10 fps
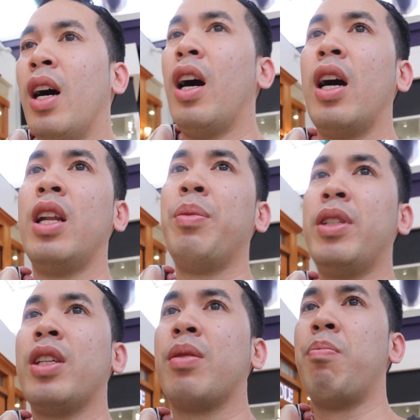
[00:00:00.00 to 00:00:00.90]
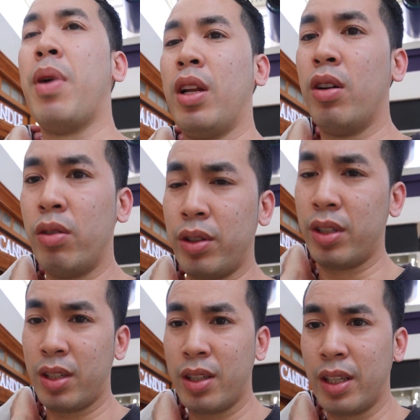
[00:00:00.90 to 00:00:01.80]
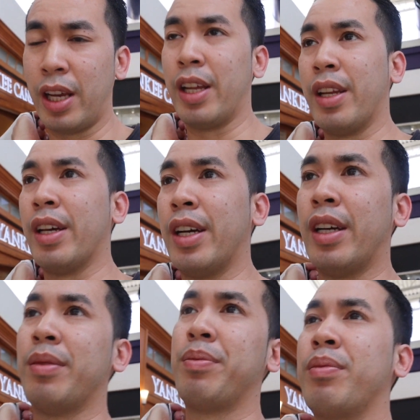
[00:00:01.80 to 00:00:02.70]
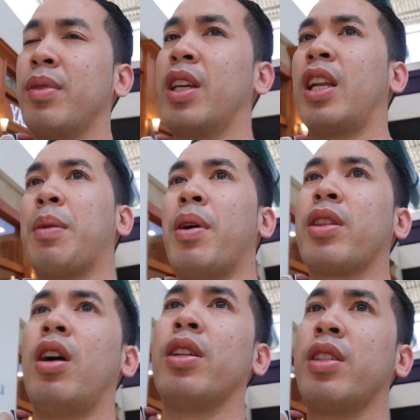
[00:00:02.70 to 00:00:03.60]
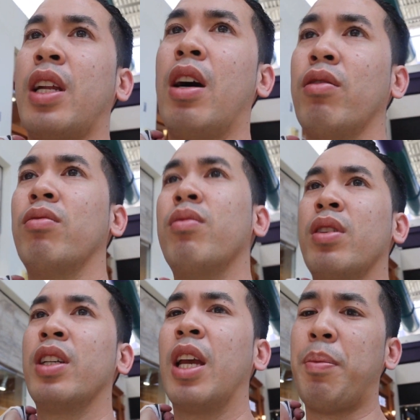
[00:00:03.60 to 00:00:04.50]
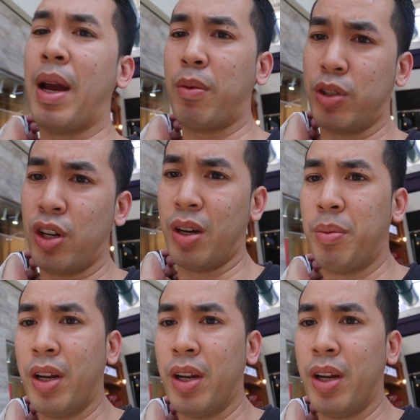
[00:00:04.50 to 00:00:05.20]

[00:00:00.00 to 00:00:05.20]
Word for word: uh, let me just mellow and and uh, collect my thoughts, and I'll get back with y'all in a